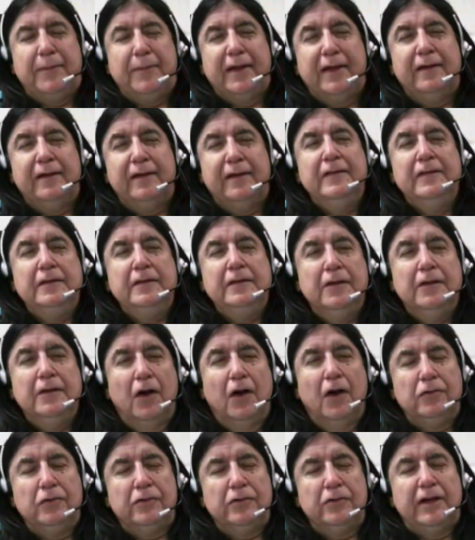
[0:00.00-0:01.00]
or looking
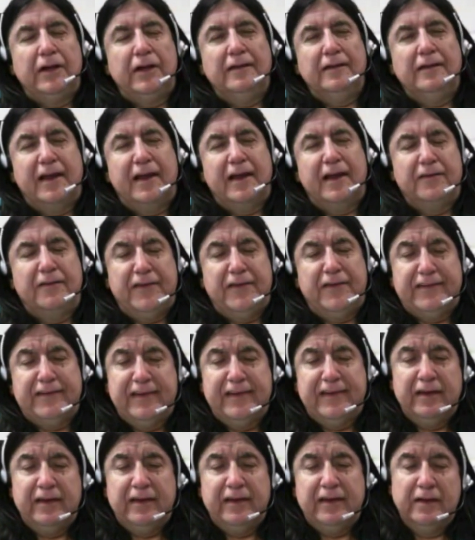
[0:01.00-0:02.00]
at television
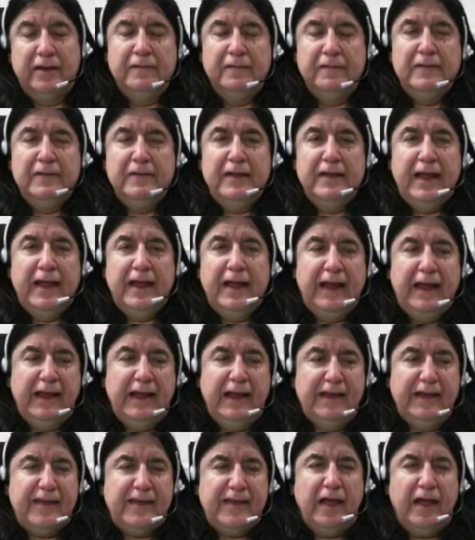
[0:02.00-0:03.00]
is
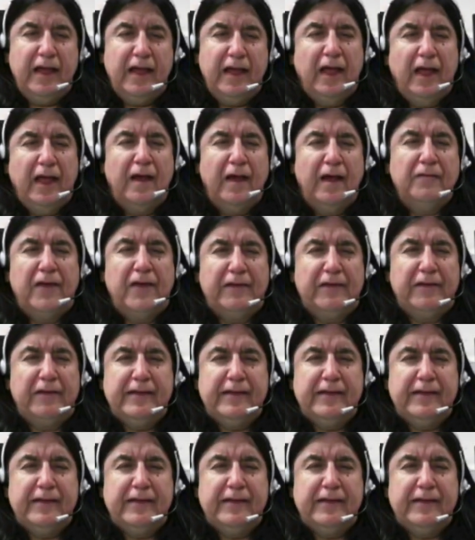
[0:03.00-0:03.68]
a very